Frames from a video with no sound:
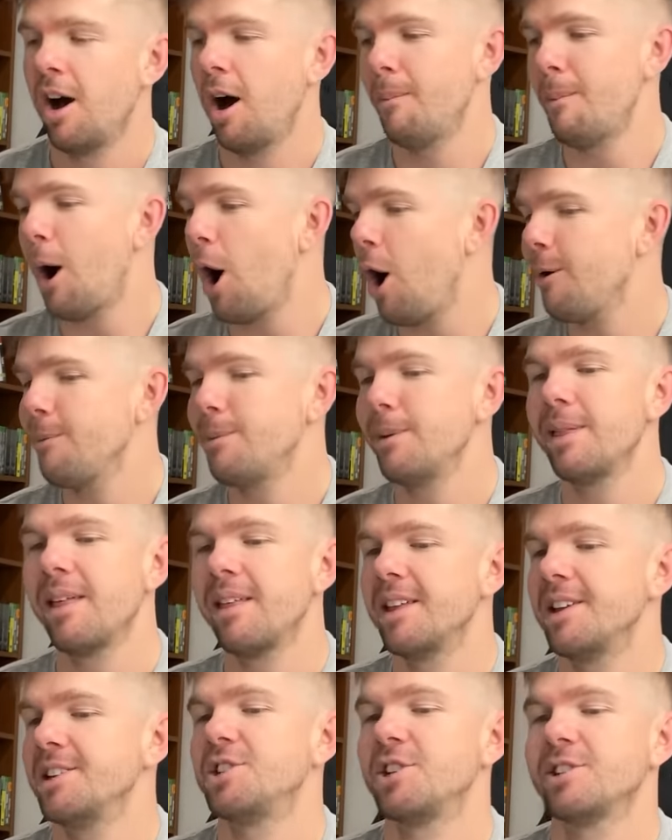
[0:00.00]
I'm hoping
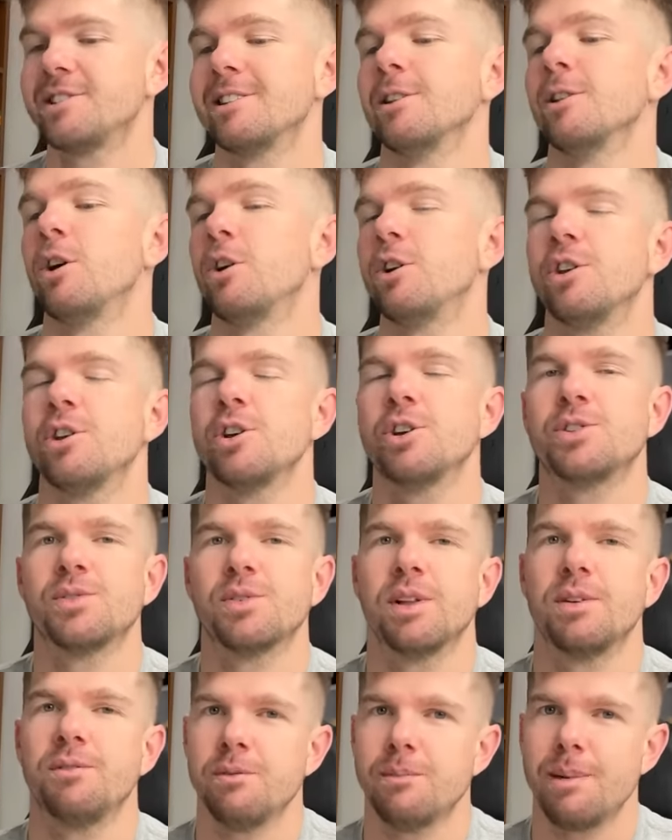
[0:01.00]
that there's just a lot of
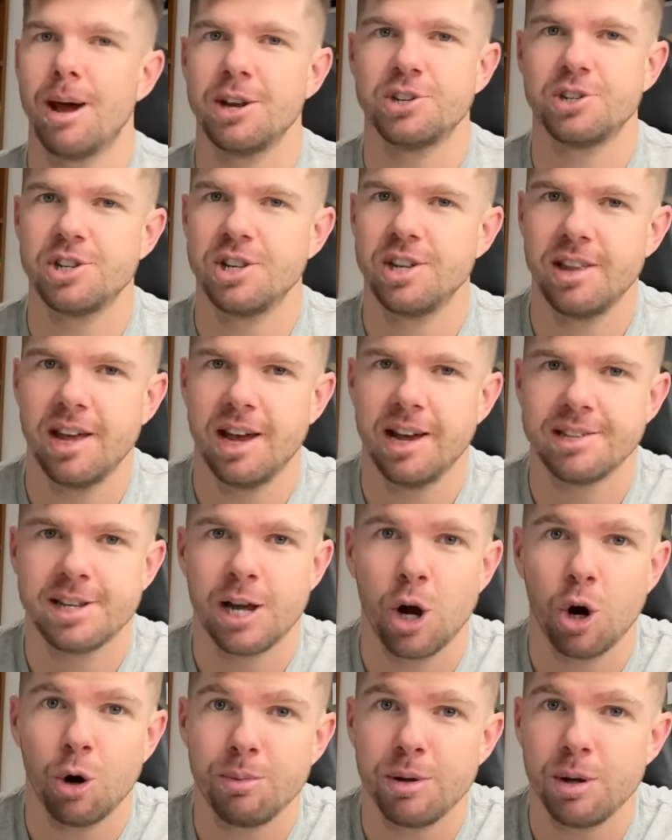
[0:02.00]
useful information in there
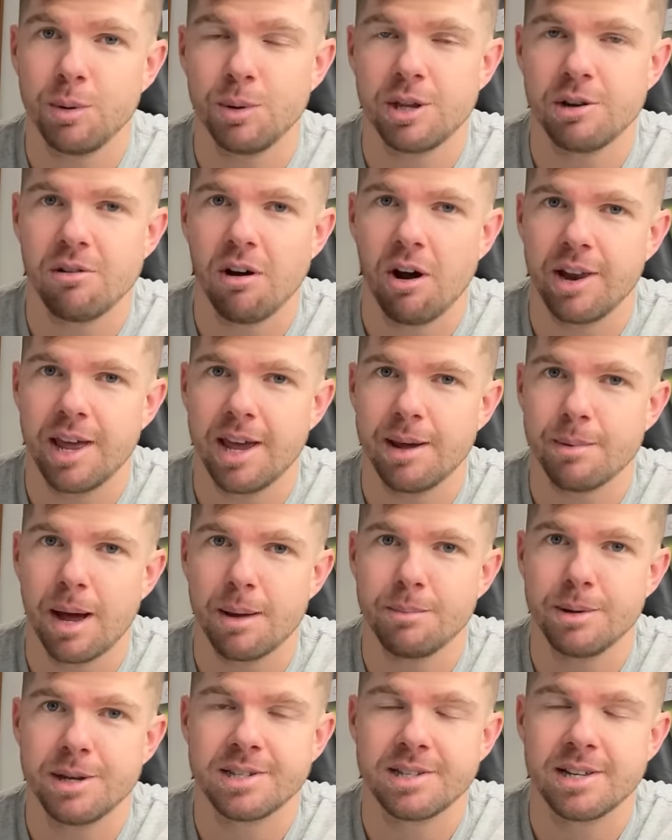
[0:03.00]
to help you with your own
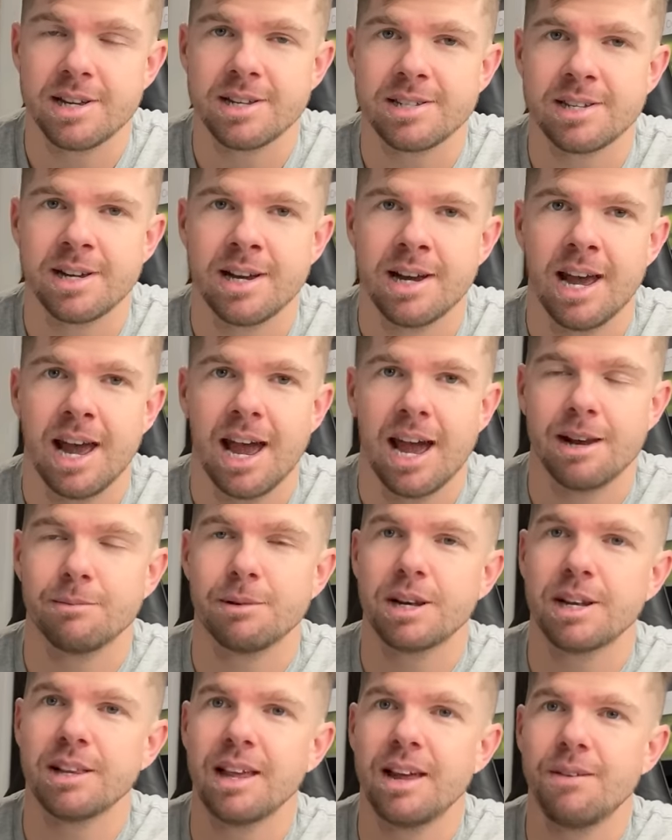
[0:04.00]
eBay business. And
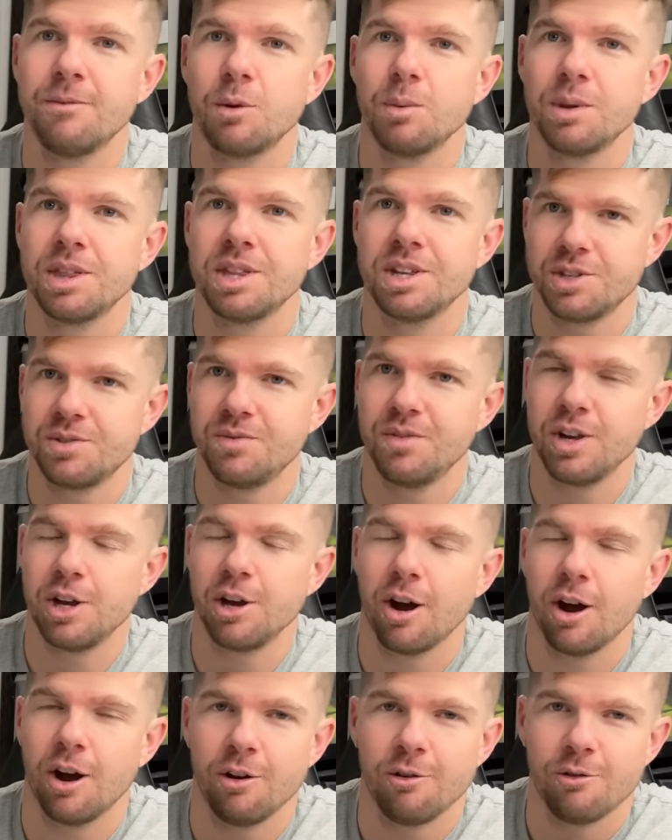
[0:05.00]
I'm going to leave you with this
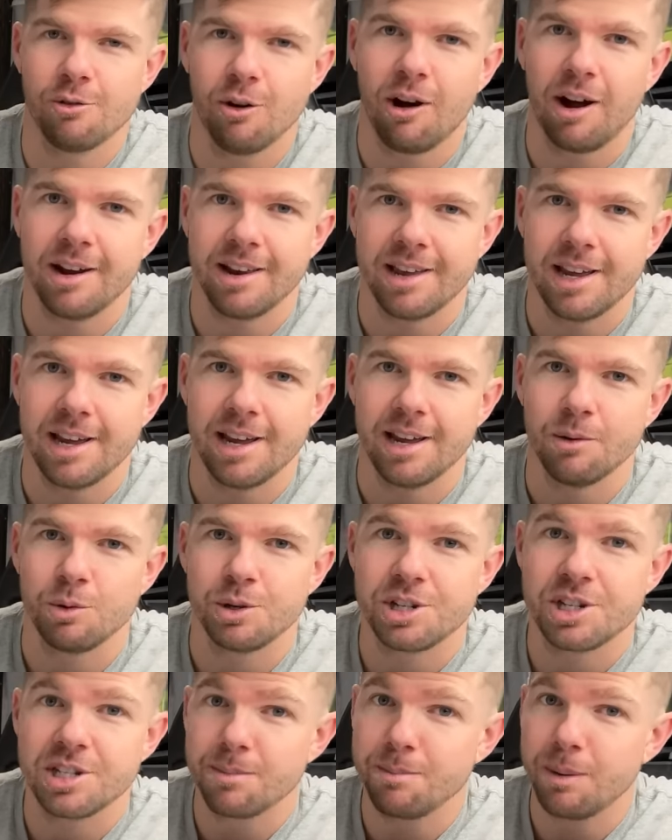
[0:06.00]
video right here,
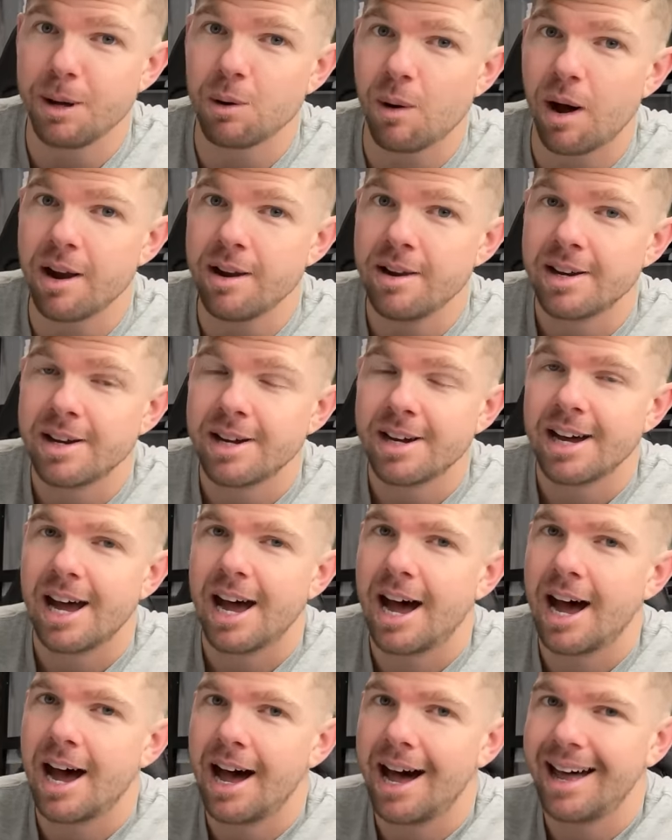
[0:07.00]
which is a big one,
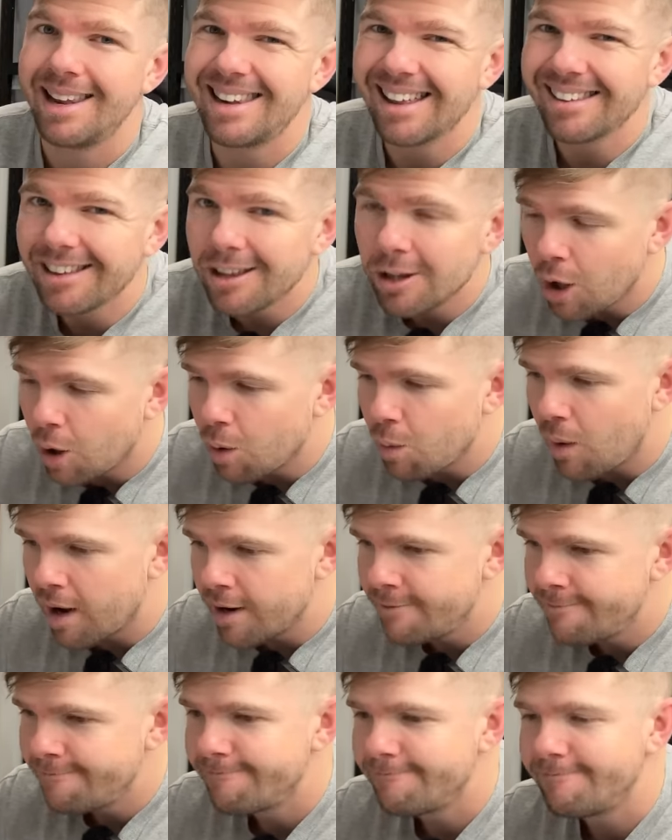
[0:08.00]
uh, another long
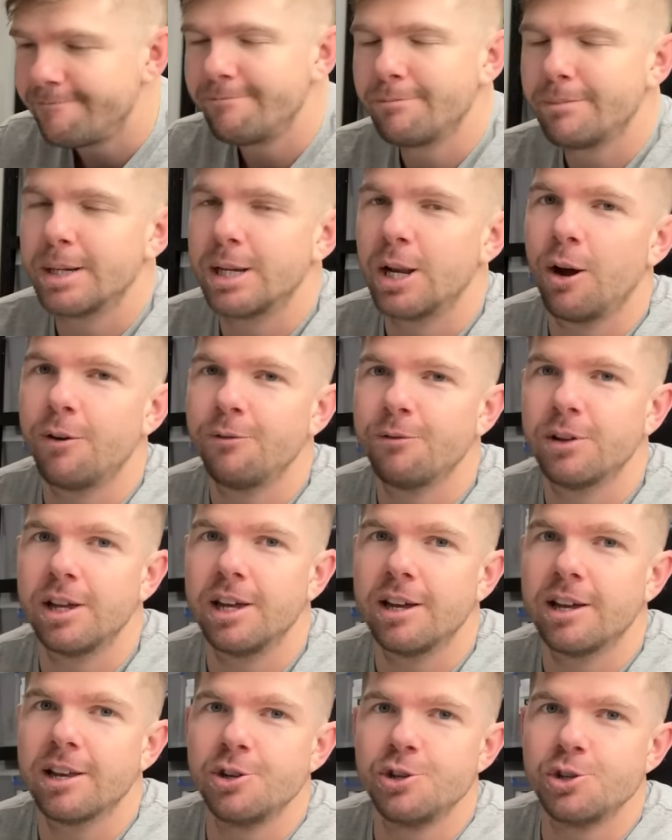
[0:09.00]
one, but
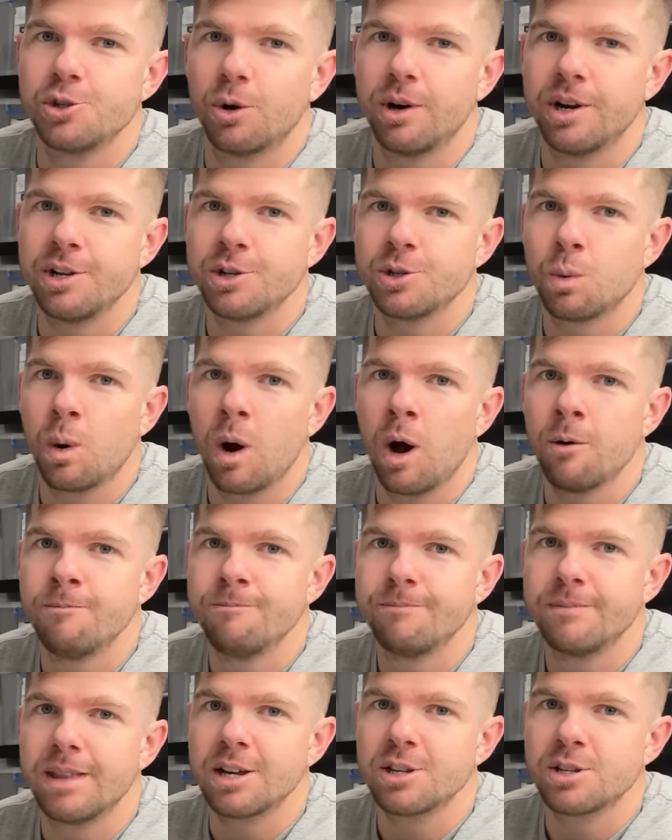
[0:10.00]
hopefully you can enjoy it as well.
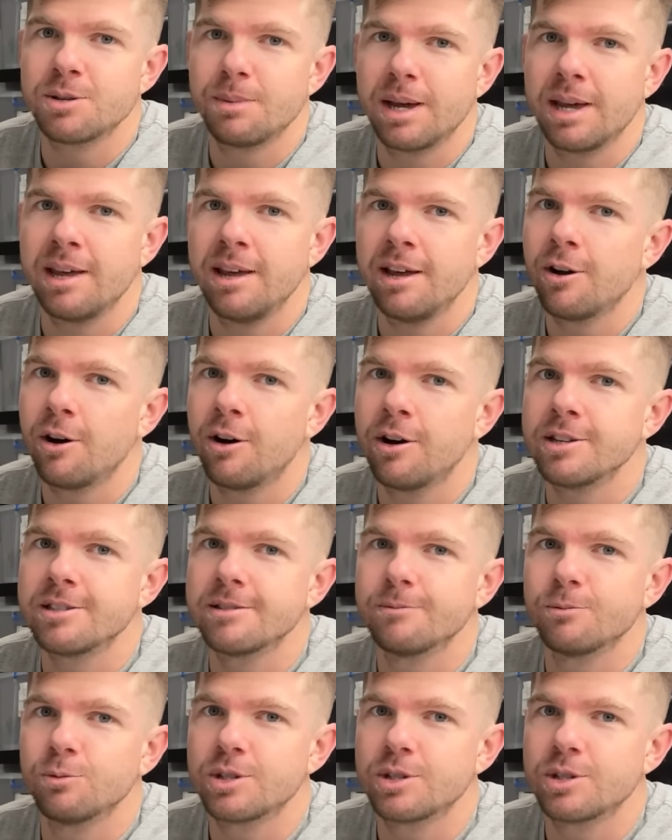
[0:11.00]
Thanks for being here, guys.